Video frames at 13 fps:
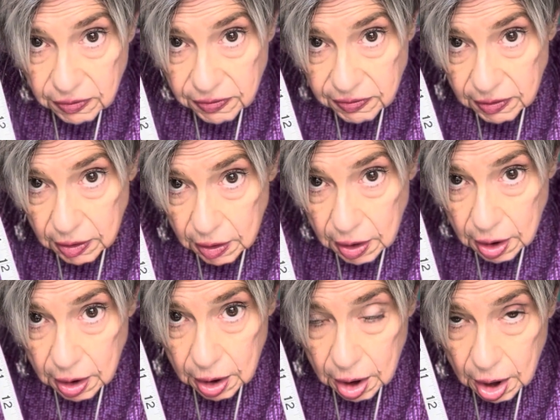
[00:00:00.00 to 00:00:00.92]
to
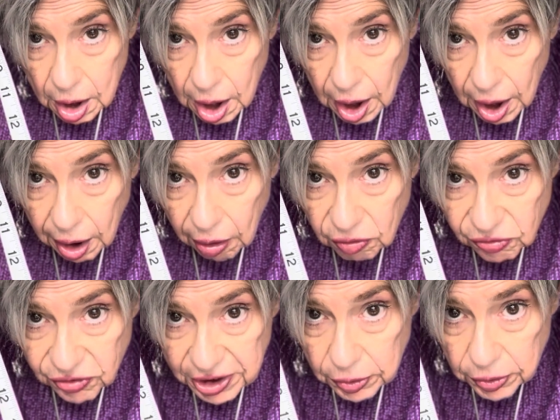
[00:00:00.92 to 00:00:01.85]
see how
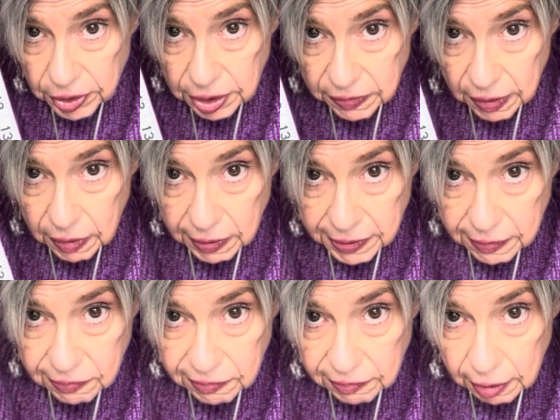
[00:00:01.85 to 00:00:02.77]
varied the
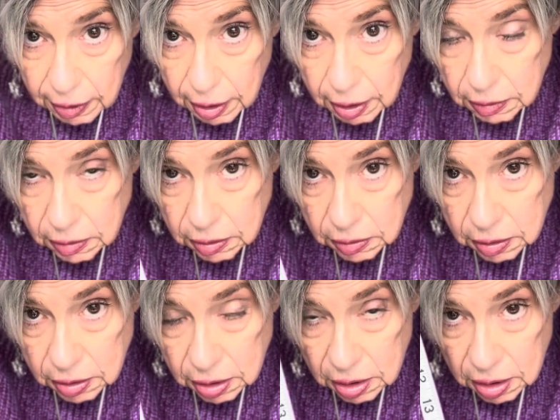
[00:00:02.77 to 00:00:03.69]
lengths are.
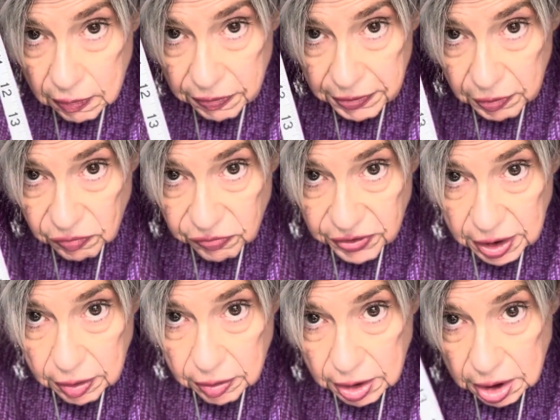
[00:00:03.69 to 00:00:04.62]
They're
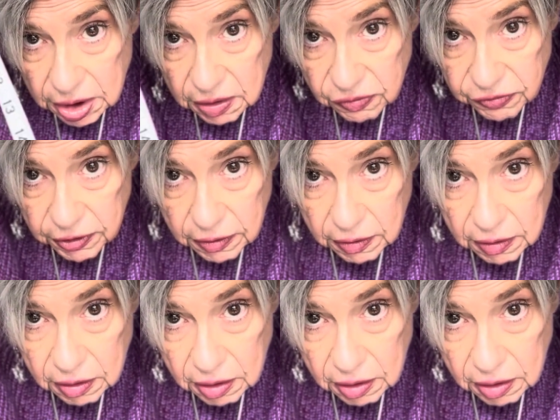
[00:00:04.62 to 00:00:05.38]
very different